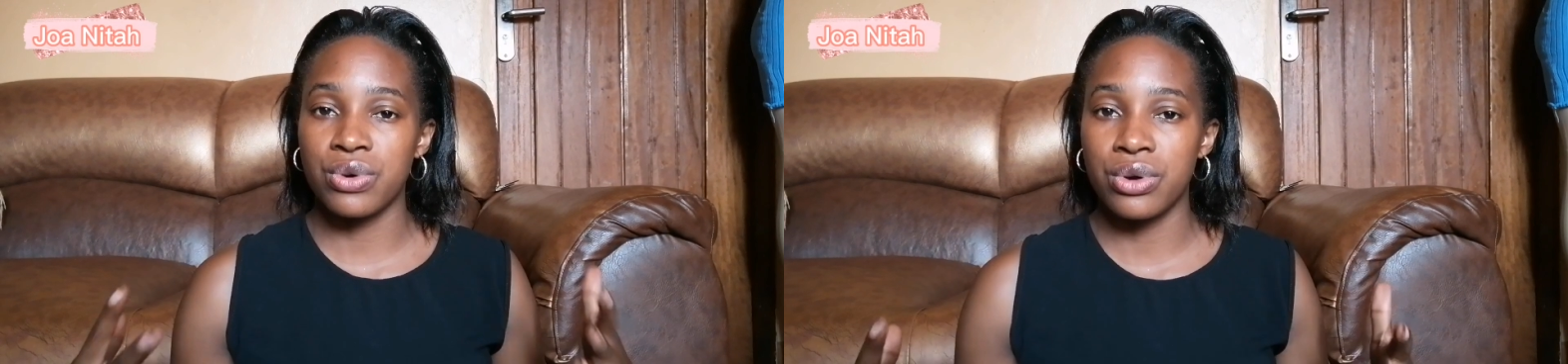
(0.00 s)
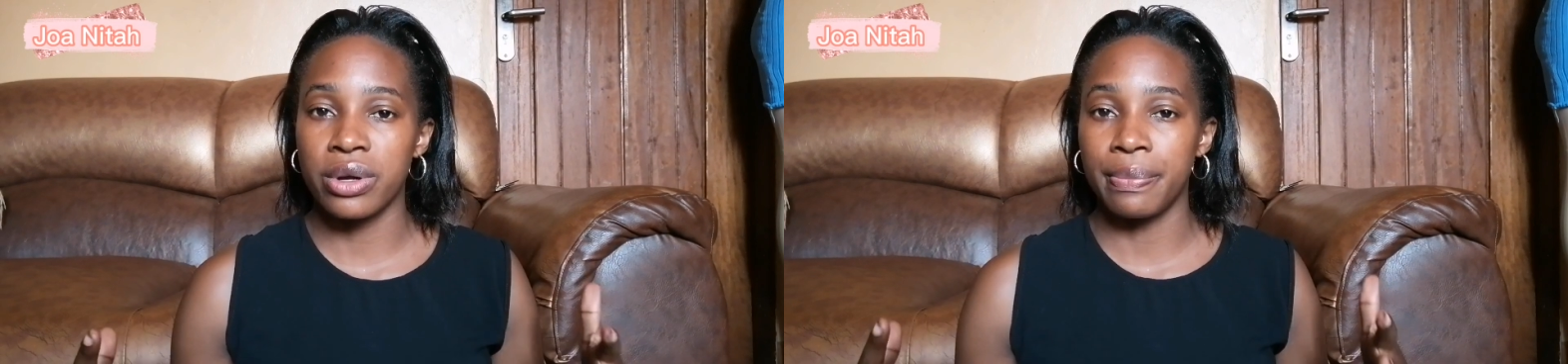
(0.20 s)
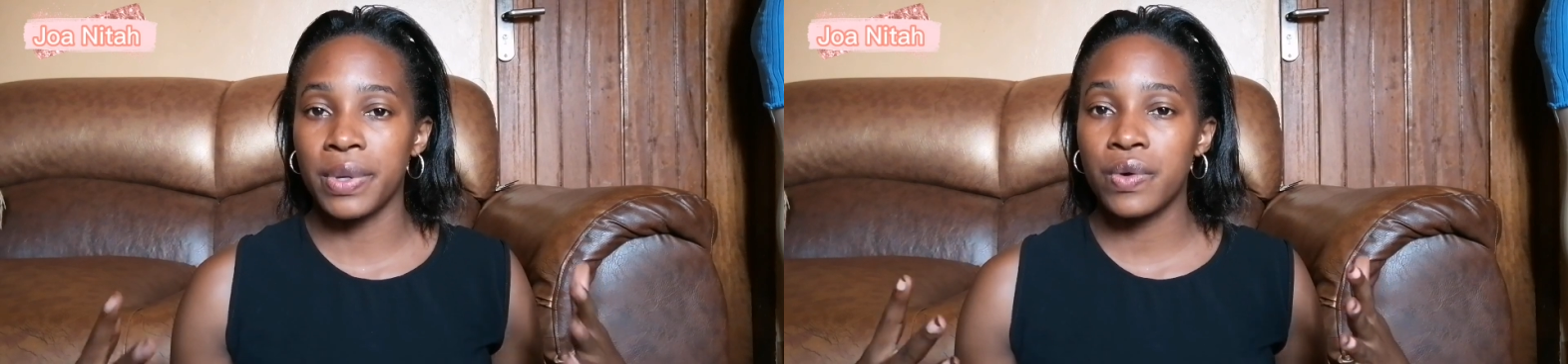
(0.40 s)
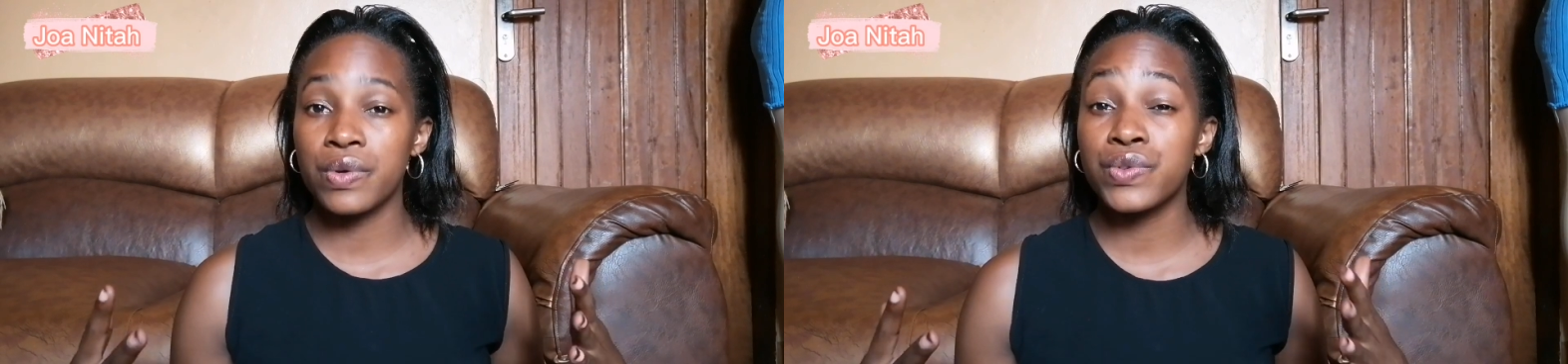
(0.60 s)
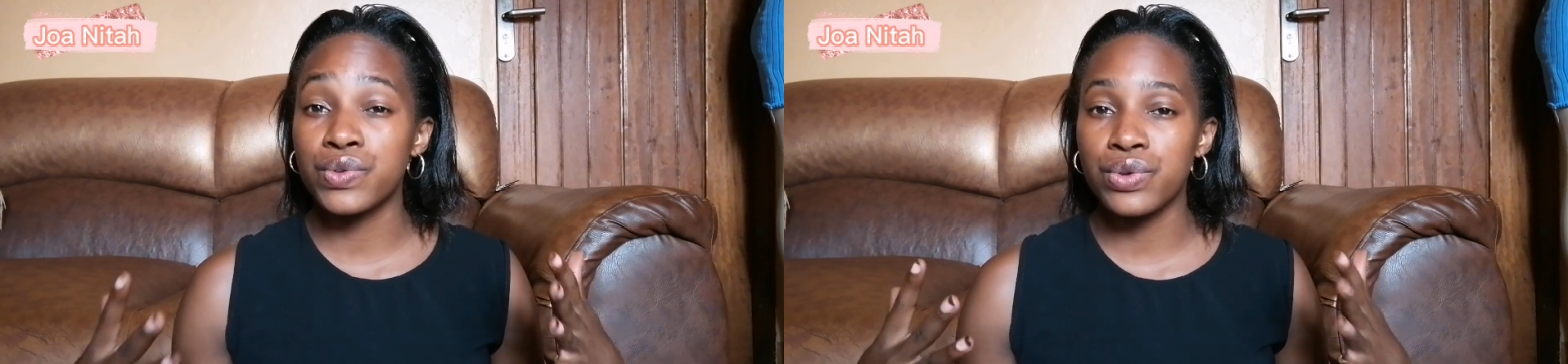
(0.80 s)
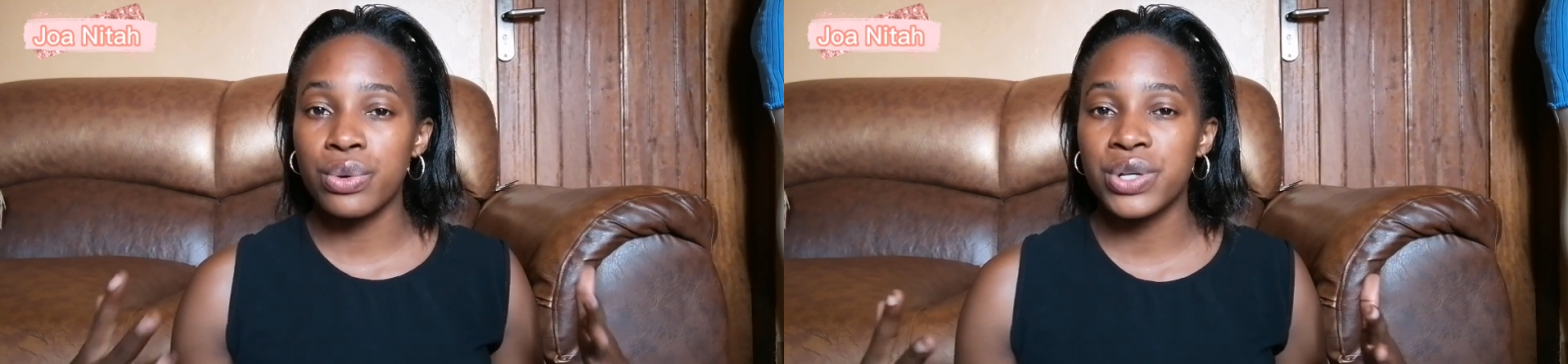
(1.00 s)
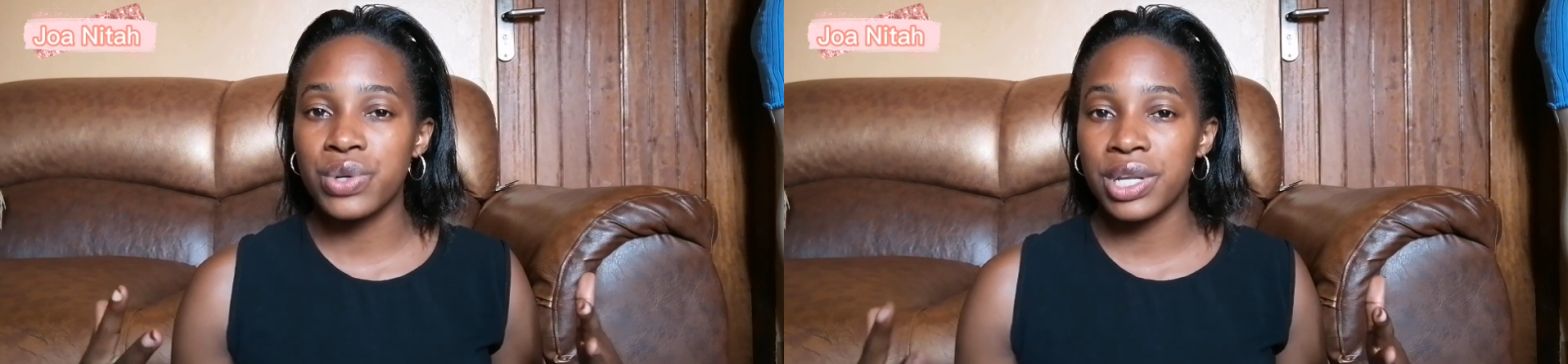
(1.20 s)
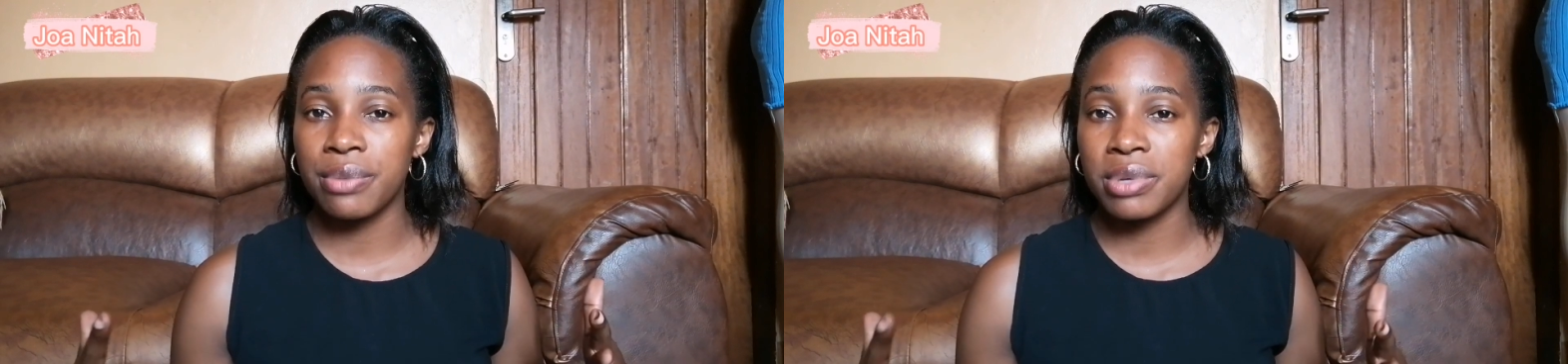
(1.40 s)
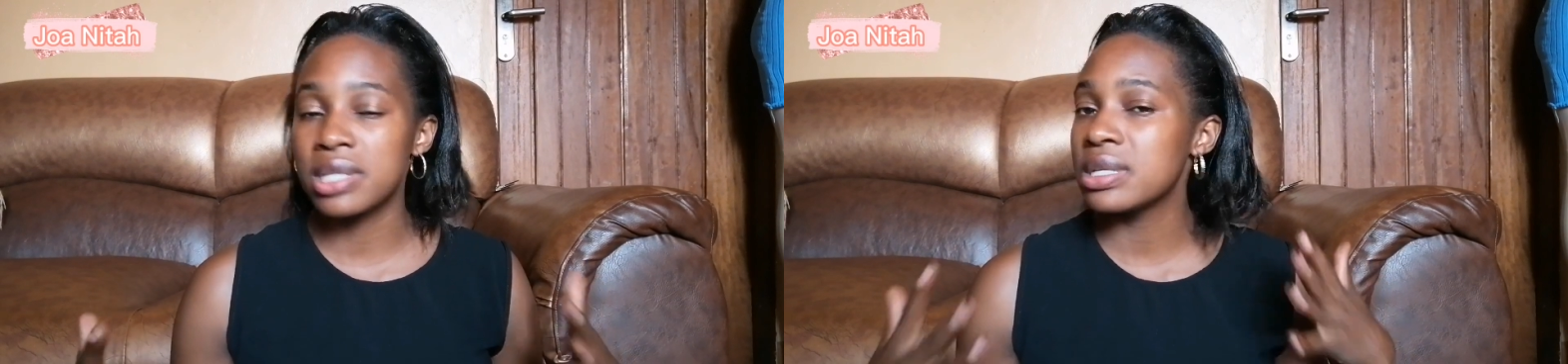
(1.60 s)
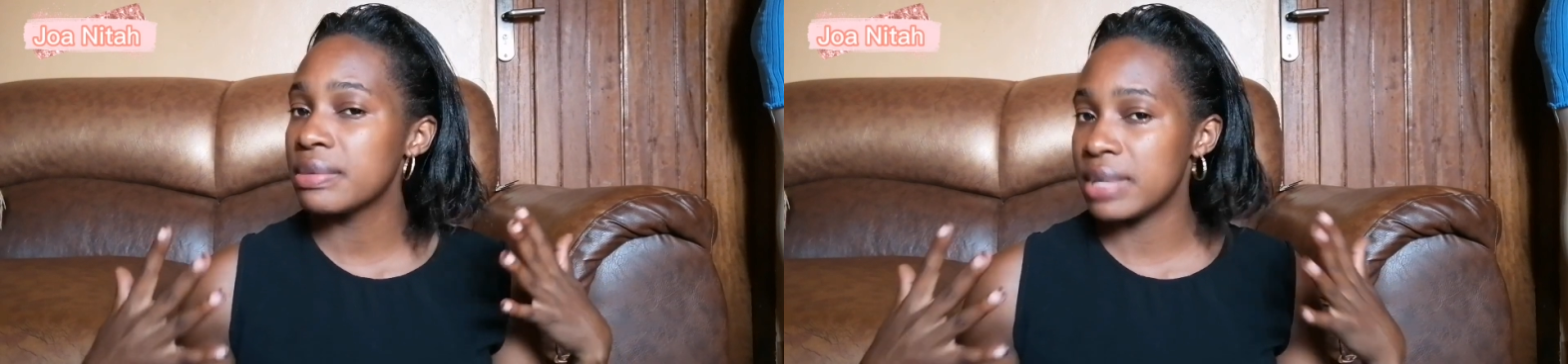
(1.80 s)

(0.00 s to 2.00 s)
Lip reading: gone, because you do not want to end up getting